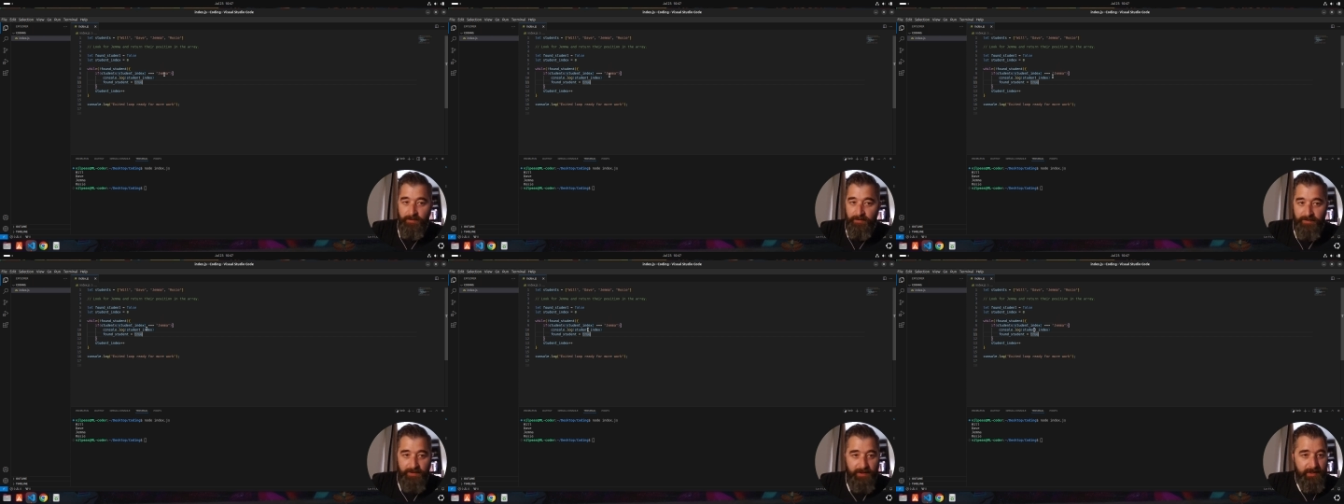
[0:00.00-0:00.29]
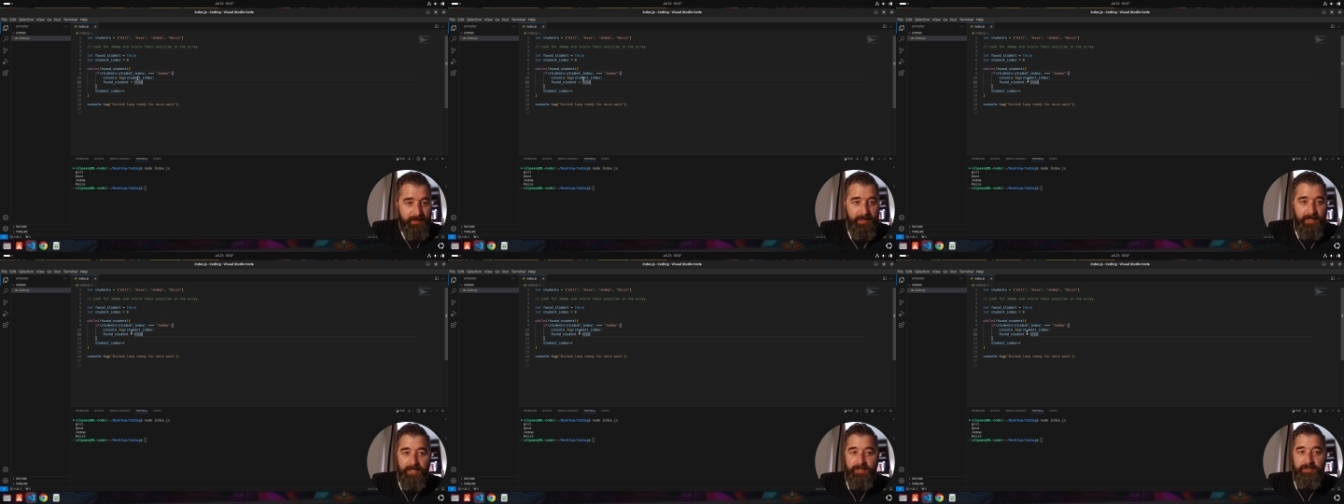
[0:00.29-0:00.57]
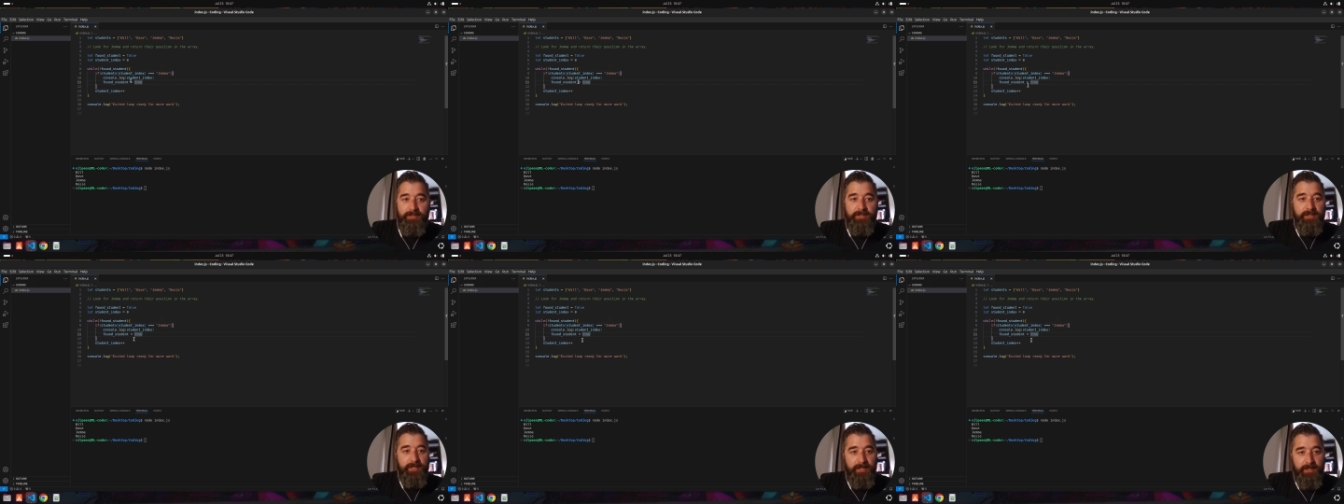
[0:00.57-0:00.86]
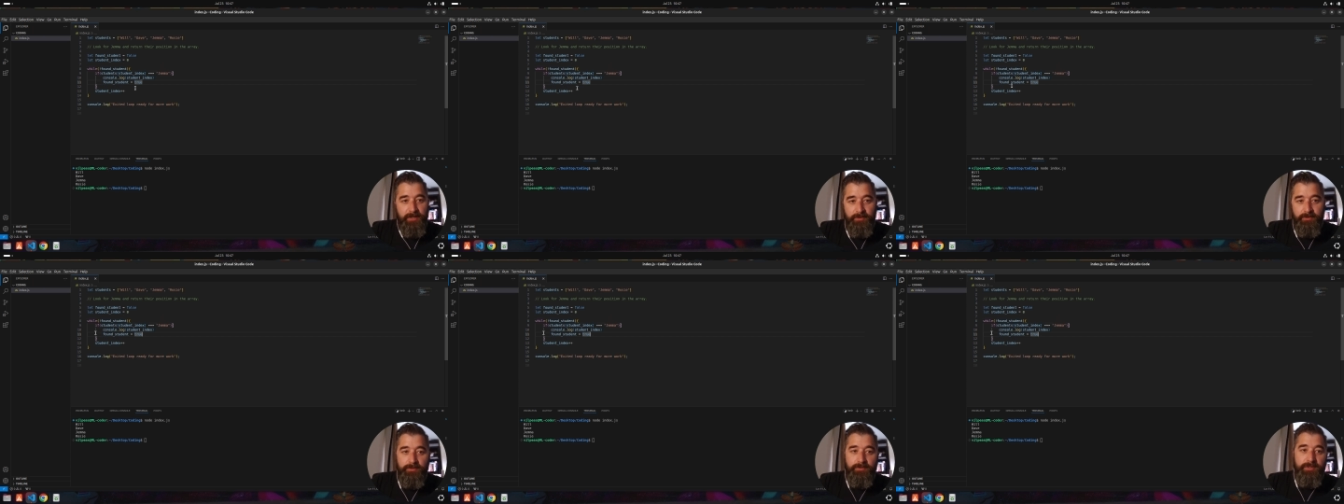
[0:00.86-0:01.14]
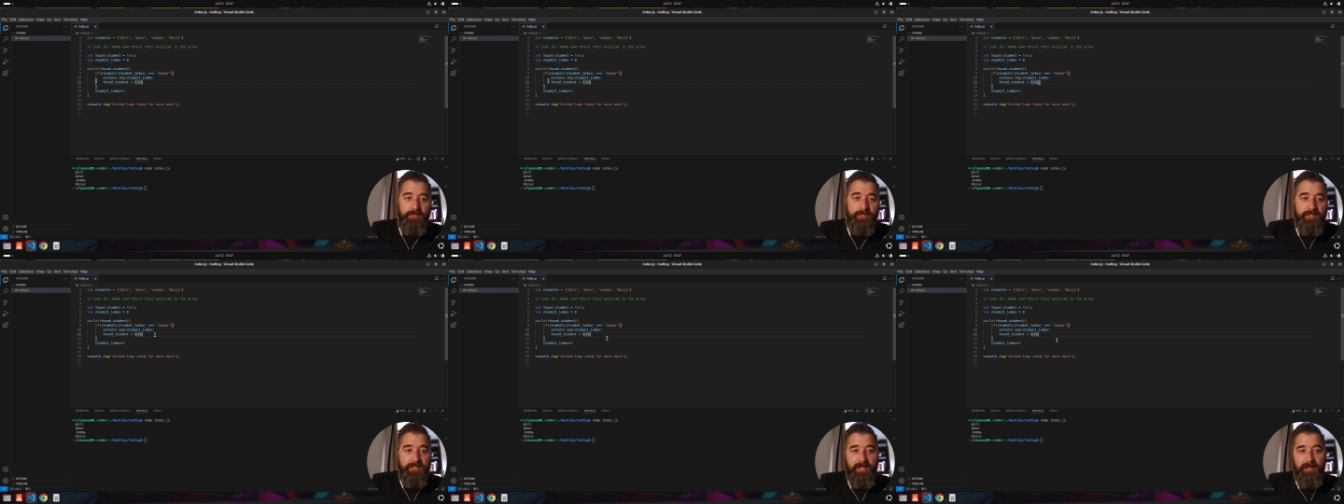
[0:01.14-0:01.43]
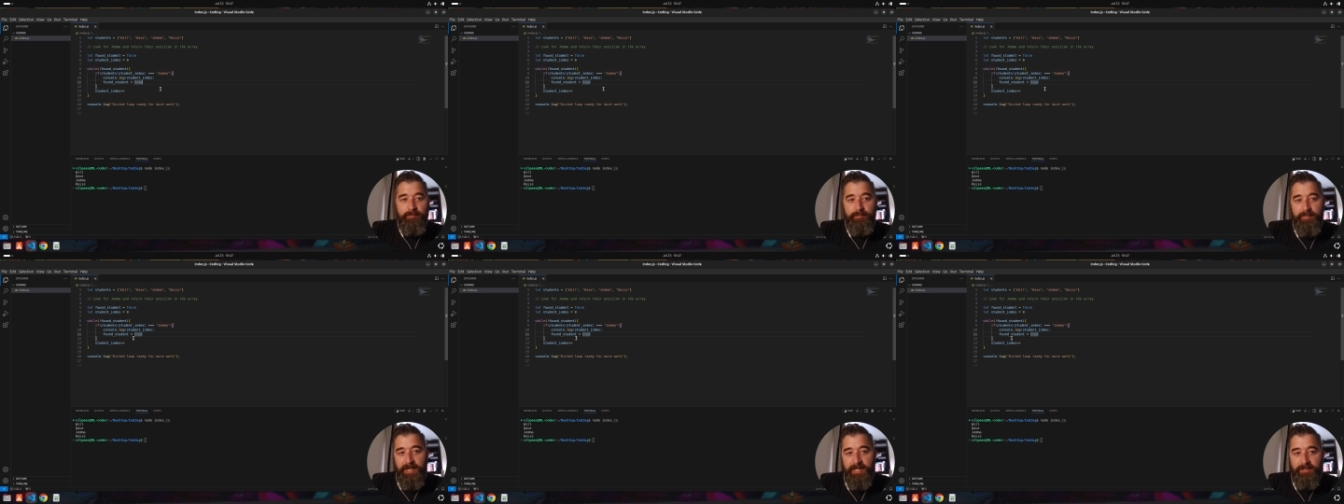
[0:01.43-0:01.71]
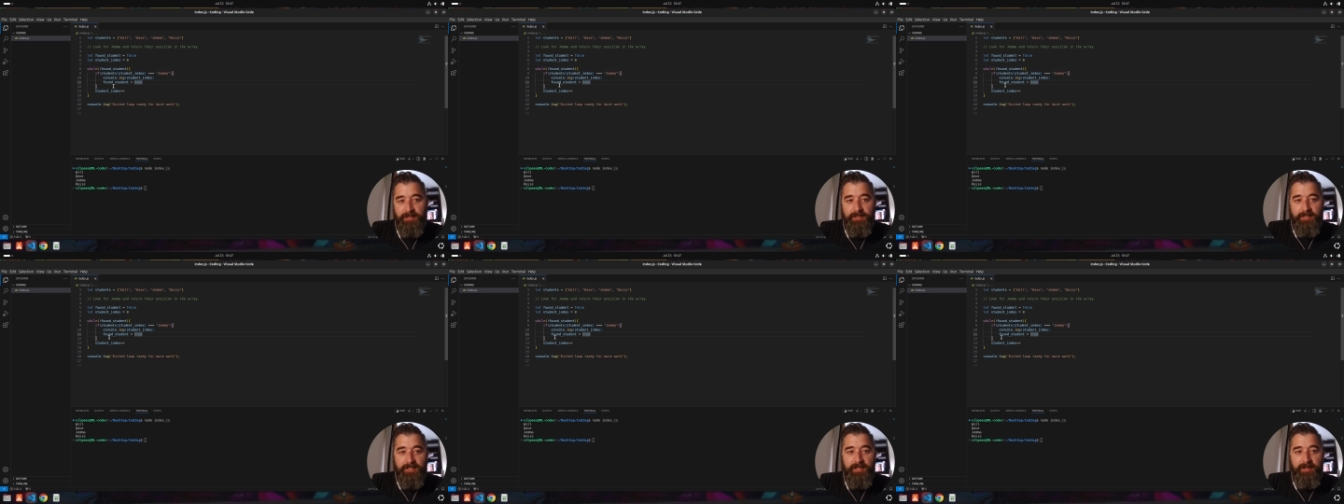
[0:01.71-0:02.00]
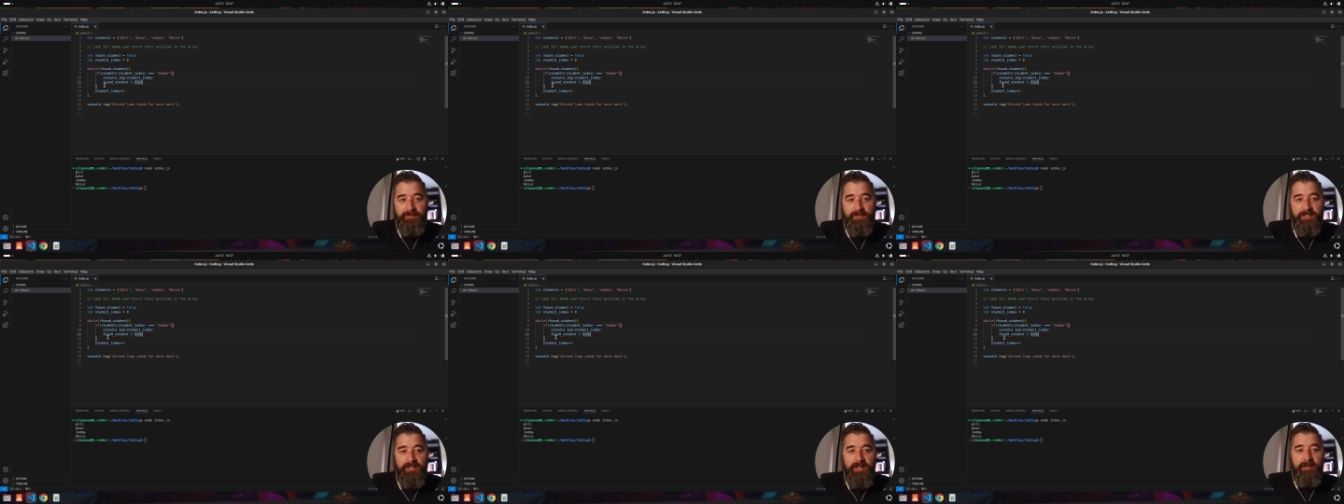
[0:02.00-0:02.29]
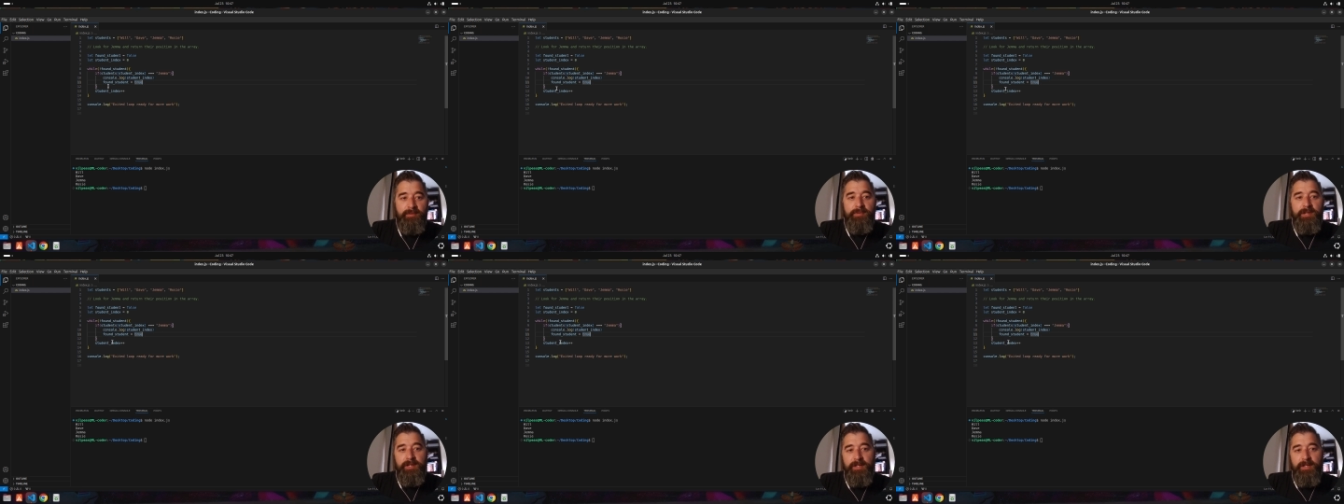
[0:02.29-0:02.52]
find that, so then it will skip past this if statement.